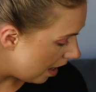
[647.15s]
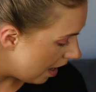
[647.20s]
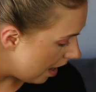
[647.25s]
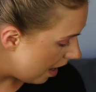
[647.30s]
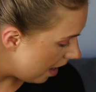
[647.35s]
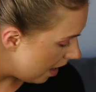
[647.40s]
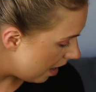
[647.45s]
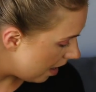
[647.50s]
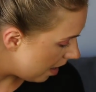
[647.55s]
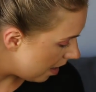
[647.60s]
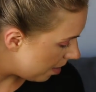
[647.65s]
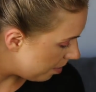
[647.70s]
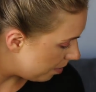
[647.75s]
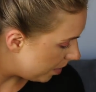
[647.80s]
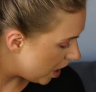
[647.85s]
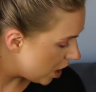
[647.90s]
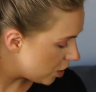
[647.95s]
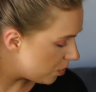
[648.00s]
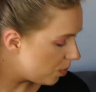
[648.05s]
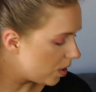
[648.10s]

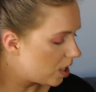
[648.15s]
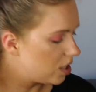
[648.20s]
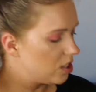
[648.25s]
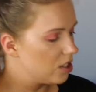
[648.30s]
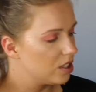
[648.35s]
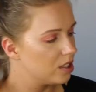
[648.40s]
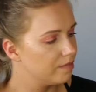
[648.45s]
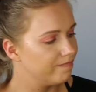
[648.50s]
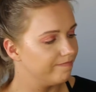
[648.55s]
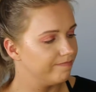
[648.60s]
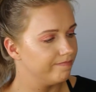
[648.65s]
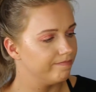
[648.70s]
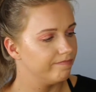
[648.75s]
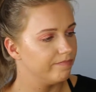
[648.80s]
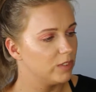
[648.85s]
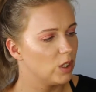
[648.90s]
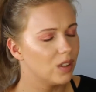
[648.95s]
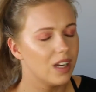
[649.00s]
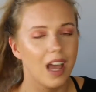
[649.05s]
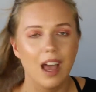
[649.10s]
Blush brush.
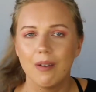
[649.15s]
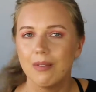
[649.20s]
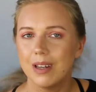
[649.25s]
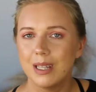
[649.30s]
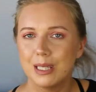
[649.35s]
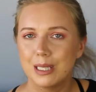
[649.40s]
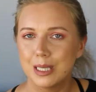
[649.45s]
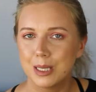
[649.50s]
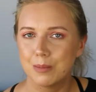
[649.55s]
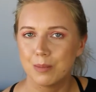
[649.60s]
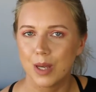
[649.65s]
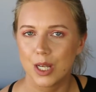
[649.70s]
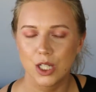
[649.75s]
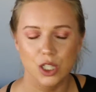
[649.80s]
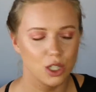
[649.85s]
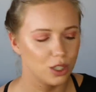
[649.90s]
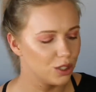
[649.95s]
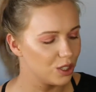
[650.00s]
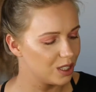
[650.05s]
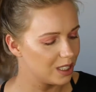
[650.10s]
Don't have anything
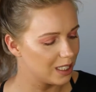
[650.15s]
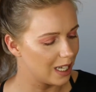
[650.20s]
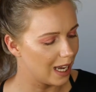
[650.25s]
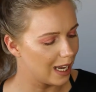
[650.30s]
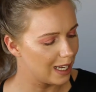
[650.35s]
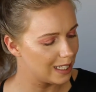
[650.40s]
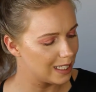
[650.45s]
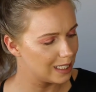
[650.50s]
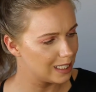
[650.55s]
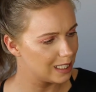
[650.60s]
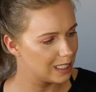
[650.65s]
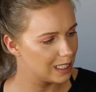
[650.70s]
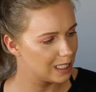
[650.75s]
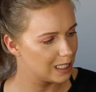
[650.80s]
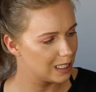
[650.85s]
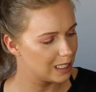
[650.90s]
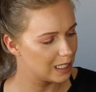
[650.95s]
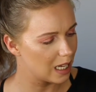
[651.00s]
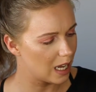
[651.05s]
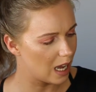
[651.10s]
special to say. This
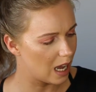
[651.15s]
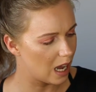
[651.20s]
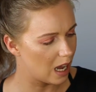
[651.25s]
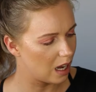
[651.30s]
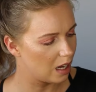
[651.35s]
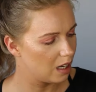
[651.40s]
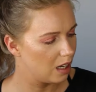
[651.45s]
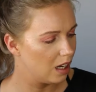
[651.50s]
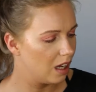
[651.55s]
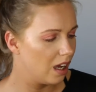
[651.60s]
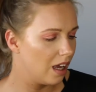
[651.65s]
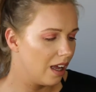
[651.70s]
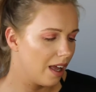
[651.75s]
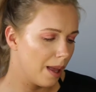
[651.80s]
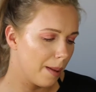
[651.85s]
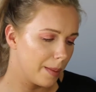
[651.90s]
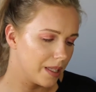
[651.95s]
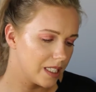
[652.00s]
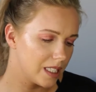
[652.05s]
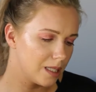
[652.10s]
is the
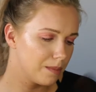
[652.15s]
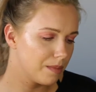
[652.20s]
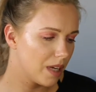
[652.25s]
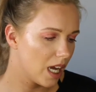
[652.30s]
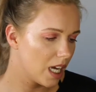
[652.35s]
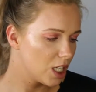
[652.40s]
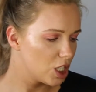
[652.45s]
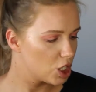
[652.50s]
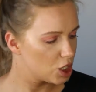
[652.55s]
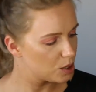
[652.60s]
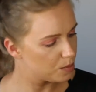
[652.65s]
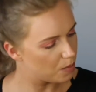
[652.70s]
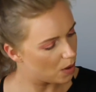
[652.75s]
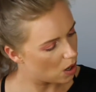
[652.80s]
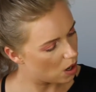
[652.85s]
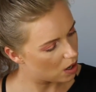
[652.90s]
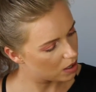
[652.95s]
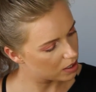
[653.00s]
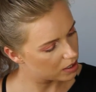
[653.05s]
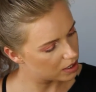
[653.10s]

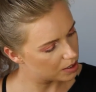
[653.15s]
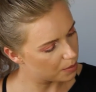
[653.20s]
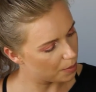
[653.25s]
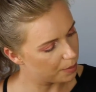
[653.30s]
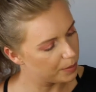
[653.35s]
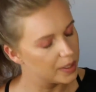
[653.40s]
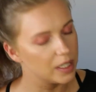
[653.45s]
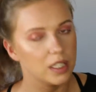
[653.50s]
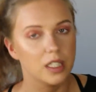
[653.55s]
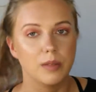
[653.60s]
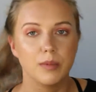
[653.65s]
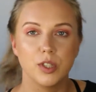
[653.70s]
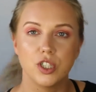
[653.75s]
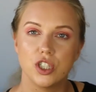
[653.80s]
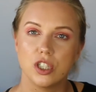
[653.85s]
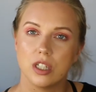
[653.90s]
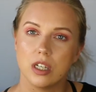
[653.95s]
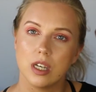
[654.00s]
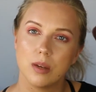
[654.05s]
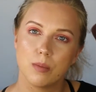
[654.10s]
Smashboxs Buldable
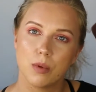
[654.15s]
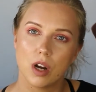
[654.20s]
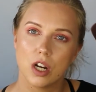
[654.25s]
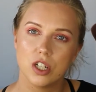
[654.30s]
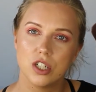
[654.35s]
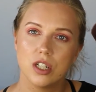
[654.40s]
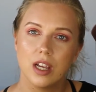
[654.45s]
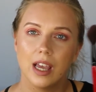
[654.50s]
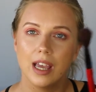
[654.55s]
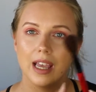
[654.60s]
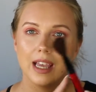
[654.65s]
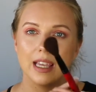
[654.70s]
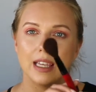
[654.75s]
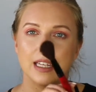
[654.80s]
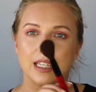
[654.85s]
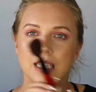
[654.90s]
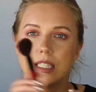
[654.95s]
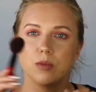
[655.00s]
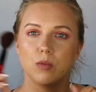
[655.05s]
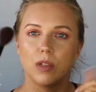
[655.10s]
Cheek Brush.
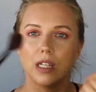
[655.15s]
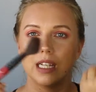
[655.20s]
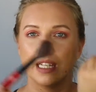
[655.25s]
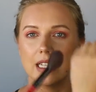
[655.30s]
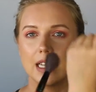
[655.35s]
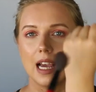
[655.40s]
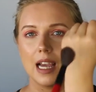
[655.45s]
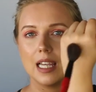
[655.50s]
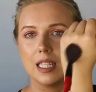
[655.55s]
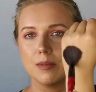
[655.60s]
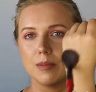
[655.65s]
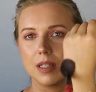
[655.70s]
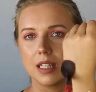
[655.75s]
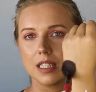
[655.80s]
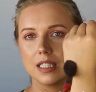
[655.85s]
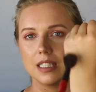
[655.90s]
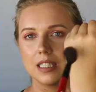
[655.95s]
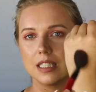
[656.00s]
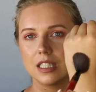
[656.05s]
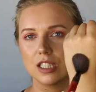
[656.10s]
It is really nice
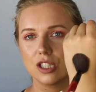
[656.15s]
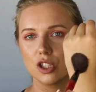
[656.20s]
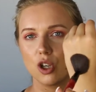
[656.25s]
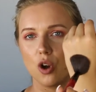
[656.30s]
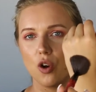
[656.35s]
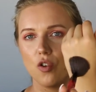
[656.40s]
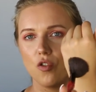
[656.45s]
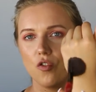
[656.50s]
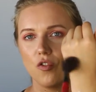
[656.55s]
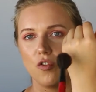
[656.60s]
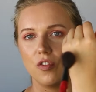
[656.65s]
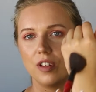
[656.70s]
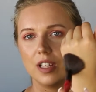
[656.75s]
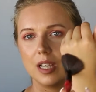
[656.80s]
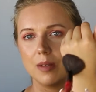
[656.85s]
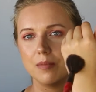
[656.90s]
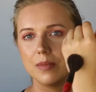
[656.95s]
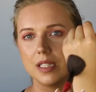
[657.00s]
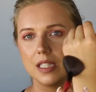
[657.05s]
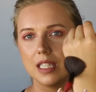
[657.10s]
because it's so
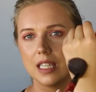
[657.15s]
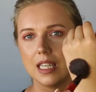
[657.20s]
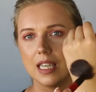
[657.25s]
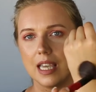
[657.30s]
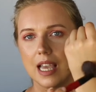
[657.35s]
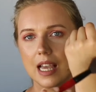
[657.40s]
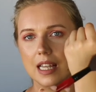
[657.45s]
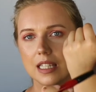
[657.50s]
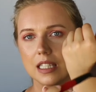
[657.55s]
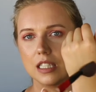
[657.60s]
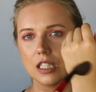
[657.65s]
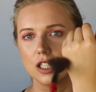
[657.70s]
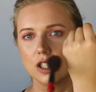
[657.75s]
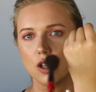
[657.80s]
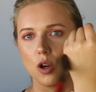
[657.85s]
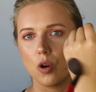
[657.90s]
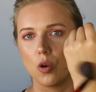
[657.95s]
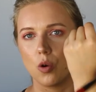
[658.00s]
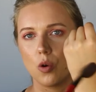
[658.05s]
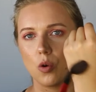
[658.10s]
flimsy and
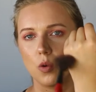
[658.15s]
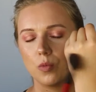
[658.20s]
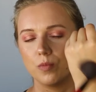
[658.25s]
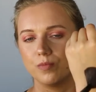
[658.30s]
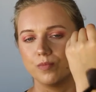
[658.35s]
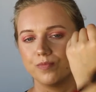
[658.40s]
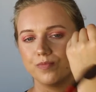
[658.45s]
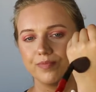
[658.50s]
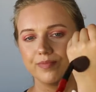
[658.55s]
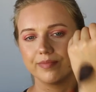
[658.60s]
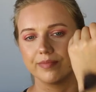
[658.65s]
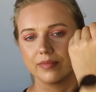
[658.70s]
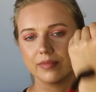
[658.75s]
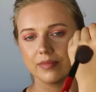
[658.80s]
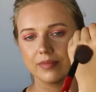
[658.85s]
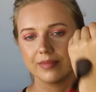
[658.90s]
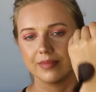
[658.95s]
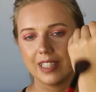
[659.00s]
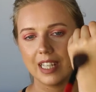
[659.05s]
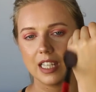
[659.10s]
so
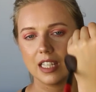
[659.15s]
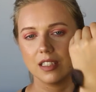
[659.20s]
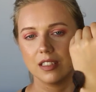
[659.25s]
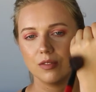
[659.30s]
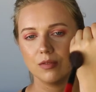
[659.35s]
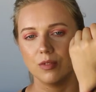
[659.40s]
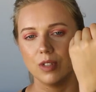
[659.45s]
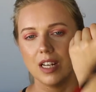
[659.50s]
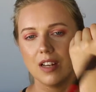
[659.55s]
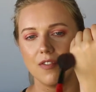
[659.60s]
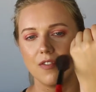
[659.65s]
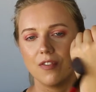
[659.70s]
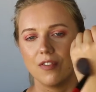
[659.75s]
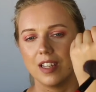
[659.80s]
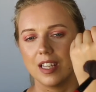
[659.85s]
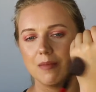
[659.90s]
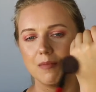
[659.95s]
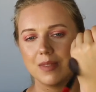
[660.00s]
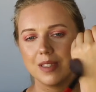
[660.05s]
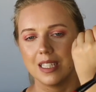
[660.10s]
like really
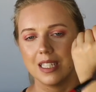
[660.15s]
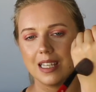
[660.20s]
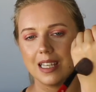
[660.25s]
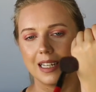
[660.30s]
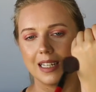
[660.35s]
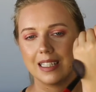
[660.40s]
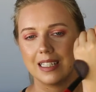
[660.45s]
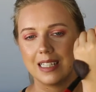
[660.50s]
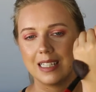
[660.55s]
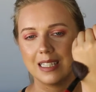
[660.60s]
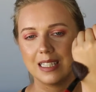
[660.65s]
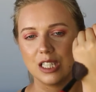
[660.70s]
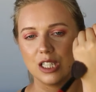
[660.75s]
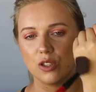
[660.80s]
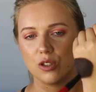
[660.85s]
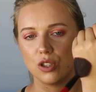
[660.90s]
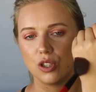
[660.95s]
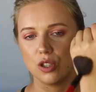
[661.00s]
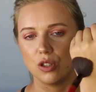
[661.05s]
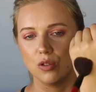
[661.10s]
flimsy and easy
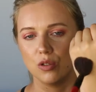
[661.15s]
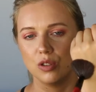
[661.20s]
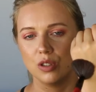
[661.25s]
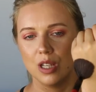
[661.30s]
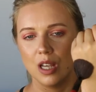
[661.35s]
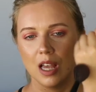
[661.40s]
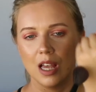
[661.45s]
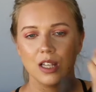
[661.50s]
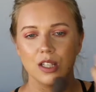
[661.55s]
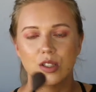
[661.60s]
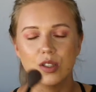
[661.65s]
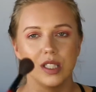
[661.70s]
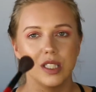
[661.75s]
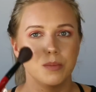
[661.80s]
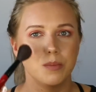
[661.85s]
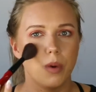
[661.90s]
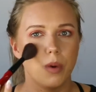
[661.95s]
to use. So it's